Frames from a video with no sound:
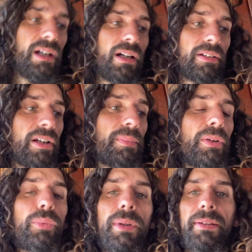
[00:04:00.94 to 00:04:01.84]
a couple
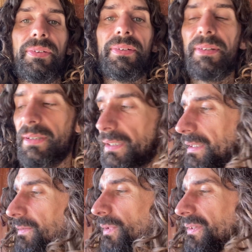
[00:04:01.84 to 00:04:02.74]
of weeks.
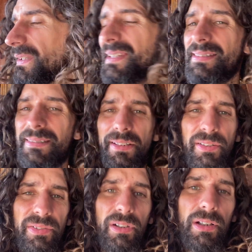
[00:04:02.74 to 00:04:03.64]
It wasn't necessary
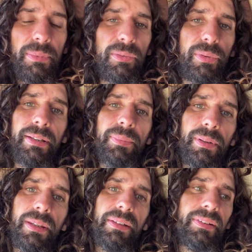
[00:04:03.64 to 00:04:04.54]
for a couple of weeks,
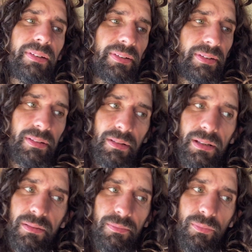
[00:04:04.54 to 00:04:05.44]
but this is
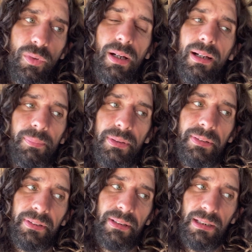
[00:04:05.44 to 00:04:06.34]
what happened.
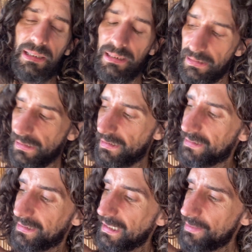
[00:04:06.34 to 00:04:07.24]
And
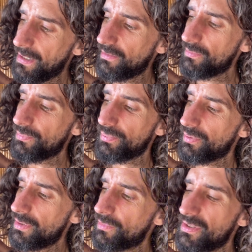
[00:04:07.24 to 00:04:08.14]
it came out, and
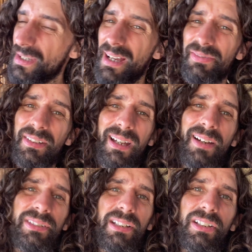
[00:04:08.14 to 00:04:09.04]
pretty much
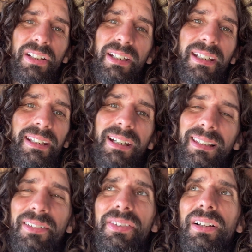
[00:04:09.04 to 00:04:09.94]
after gutting it, I
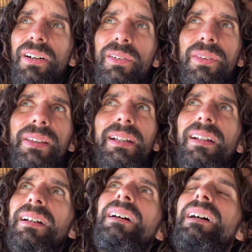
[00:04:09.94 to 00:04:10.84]
left the whole thing,
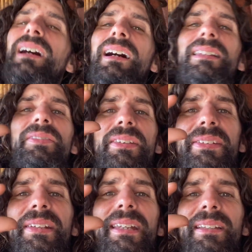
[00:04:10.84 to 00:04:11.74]
I left the
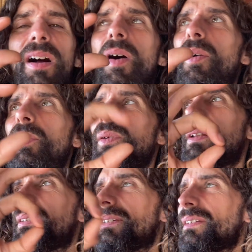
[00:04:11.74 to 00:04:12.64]
skin whole
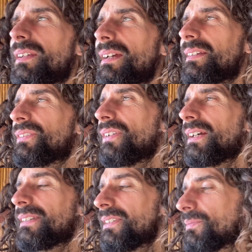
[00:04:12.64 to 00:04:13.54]
and
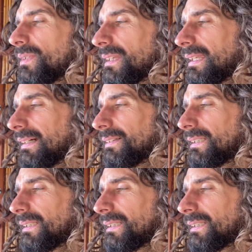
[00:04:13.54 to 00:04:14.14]
extracted the middle out.